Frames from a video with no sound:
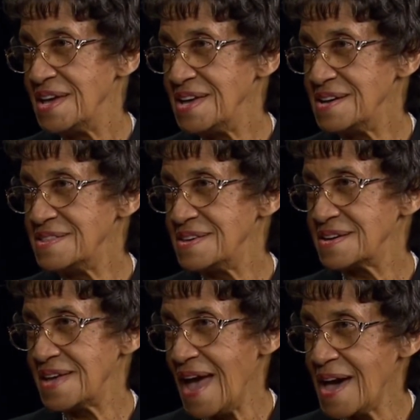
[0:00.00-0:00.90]
in the
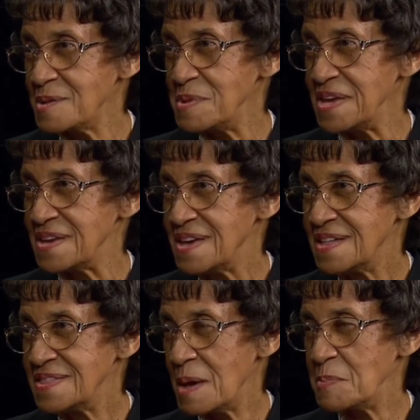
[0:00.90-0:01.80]
academy
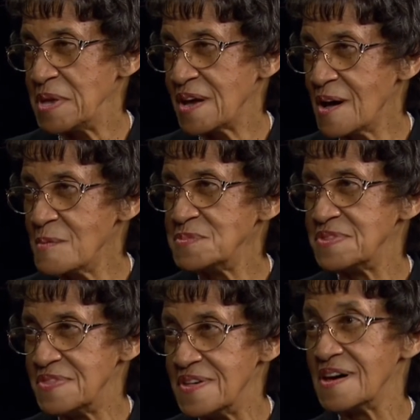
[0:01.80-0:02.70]
that becomes
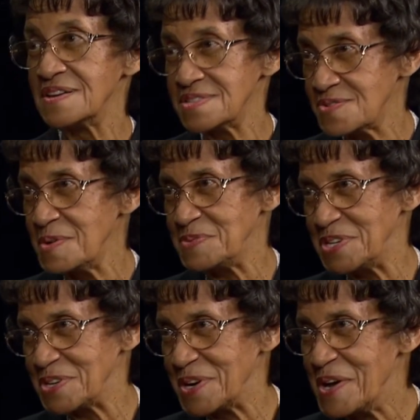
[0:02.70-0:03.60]
the
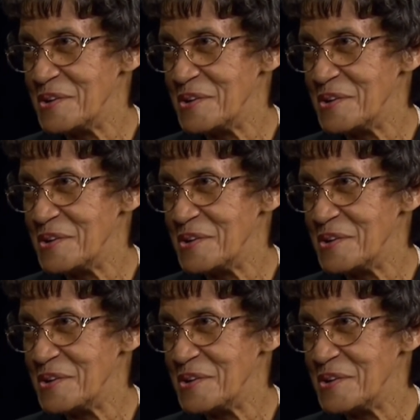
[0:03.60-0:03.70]
scripture